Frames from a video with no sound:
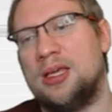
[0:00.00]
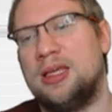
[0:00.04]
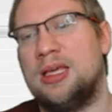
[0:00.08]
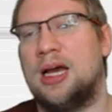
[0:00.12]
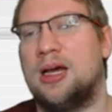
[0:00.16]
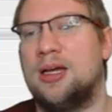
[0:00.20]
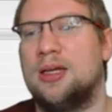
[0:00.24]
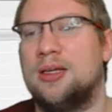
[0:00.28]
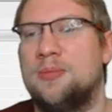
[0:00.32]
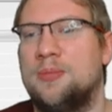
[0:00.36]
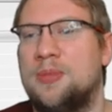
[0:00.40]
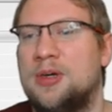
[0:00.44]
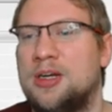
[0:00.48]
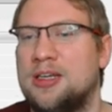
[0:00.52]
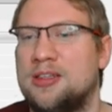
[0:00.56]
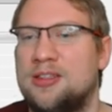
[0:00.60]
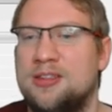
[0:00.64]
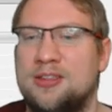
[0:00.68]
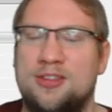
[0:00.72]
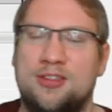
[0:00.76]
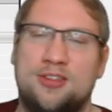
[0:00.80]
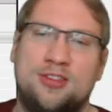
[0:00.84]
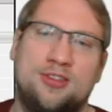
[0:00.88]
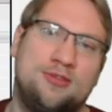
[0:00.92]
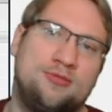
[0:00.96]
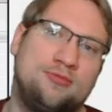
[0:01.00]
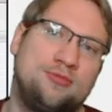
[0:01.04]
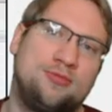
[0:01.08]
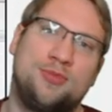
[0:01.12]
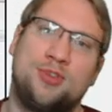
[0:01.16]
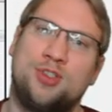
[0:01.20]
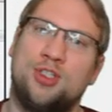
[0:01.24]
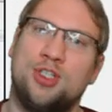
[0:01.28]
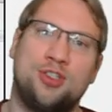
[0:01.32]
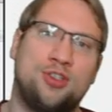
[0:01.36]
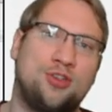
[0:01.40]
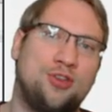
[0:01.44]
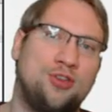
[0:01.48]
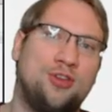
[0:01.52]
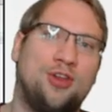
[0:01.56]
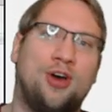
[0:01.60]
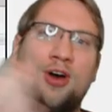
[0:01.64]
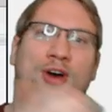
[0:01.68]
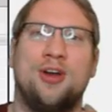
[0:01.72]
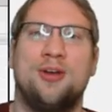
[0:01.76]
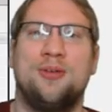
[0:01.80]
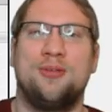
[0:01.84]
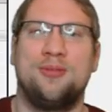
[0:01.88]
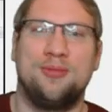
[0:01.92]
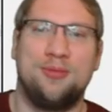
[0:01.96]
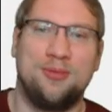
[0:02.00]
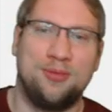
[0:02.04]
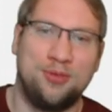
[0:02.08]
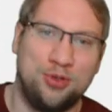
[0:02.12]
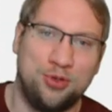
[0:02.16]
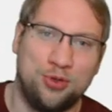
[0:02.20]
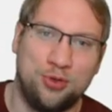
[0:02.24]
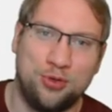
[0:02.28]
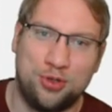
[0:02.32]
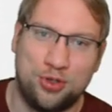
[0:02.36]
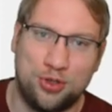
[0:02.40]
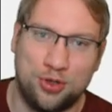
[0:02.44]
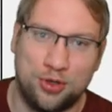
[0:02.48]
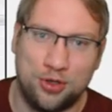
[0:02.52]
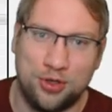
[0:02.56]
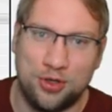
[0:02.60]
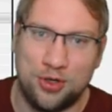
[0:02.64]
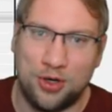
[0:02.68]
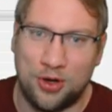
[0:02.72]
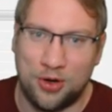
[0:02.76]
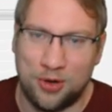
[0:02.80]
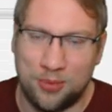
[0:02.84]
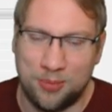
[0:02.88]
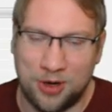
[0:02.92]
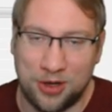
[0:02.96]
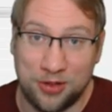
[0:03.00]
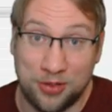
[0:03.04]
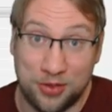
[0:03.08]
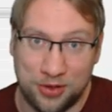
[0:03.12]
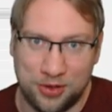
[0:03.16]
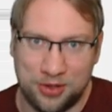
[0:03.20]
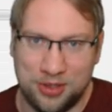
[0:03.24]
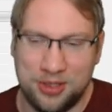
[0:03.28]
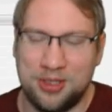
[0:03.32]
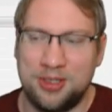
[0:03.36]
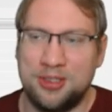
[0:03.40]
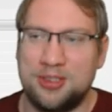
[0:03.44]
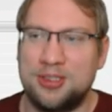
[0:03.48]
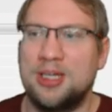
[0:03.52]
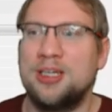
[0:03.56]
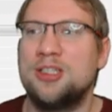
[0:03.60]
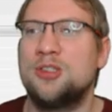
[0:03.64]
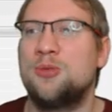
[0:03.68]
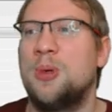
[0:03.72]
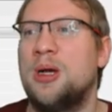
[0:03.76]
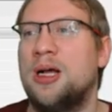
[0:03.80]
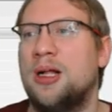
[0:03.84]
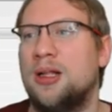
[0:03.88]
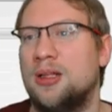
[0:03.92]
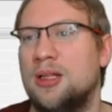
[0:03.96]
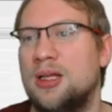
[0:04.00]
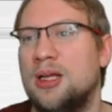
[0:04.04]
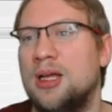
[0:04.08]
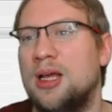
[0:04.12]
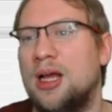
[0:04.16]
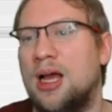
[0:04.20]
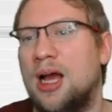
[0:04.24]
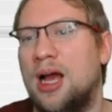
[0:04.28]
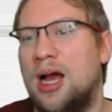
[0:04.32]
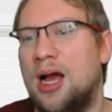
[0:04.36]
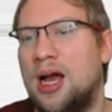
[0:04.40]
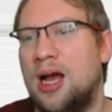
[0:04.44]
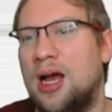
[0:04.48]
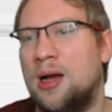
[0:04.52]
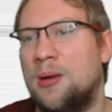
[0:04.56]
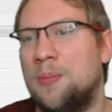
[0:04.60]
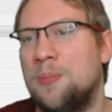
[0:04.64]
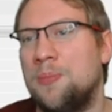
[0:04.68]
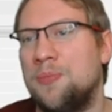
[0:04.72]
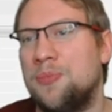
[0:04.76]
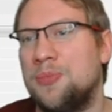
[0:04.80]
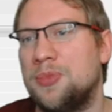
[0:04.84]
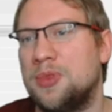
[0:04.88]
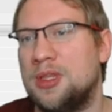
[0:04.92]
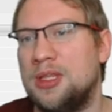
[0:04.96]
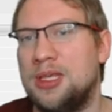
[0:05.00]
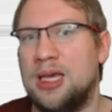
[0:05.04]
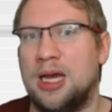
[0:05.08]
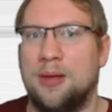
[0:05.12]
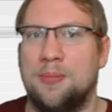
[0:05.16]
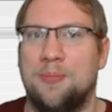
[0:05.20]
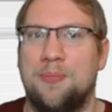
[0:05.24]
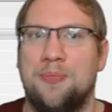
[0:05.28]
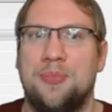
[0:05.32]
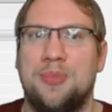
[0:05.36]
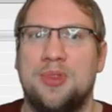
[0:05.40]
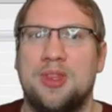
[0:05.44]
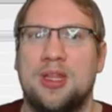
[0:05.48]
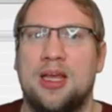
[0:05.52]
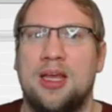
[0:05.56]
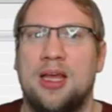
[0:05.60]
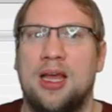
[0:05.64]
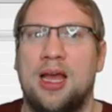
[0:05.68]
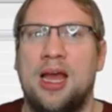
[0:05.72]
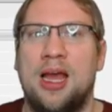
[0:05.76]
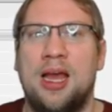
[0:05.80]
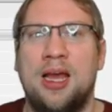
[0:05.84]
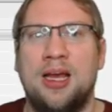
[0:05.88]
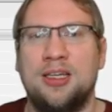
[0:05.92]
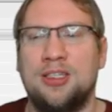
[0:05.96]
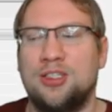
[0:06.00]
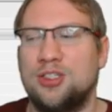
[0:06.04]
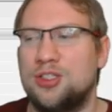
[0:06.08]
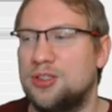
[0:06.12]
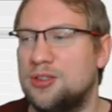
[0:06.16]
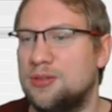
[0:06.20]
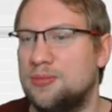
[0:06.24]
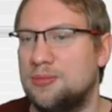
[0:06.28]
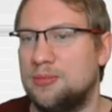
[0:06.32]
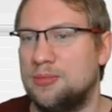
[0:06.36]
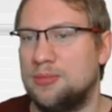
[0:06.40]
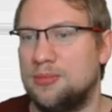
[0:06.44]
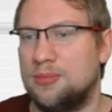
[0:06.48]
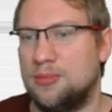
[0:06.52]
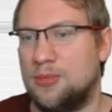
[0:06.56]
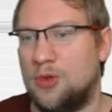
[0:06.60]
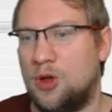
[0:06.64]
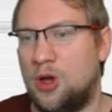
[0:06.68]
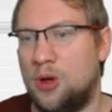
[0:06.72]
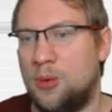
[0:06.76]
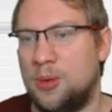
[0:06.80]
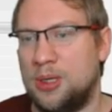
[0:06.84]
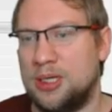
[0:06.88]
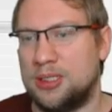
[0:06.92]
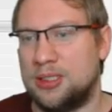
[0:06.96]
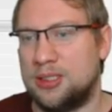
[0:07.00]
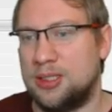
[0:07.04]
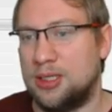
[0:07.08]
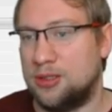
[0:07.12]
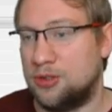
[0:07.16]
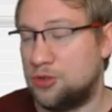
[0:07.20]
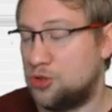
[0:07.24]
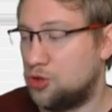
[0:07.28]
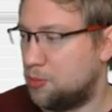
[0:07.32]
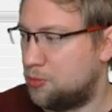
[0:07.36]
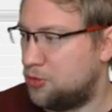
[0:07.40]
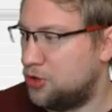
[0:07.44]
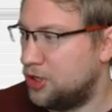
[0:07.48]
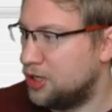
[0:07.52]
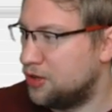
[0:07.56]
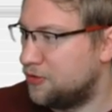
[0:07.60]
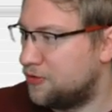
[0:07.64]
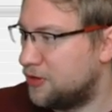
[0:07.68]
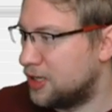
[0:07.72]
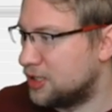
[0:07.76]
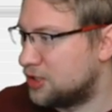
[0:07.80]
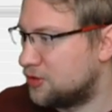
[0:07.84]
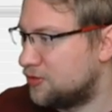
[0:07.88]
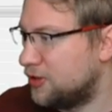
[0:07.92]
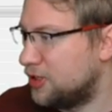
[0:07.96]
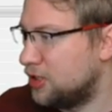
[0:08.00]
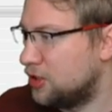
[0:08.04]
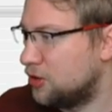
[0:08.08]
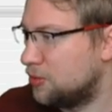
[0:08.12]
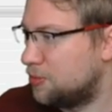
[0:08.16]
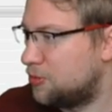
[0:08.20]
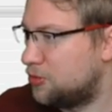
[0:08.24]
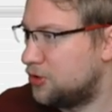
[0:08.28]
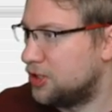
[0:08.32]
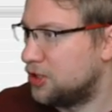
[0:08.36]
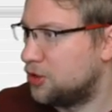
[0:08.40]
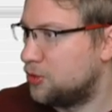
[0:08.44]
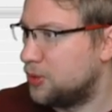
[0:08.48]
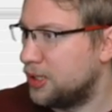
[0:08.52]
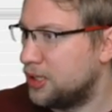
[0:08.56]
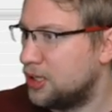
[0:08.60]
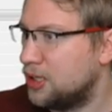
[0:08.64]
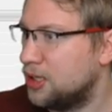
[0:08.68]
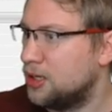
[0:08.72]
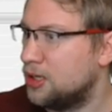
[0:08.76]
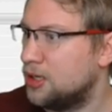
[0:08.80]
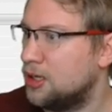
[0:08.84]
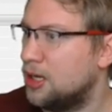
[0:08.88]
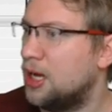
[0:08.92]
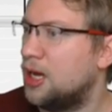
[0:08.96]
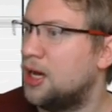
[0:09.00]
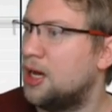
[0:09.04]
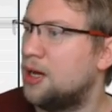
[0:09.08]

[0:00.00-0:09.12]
I just thought you should know about these as well. As always, so pretty fast video, pretty quick here.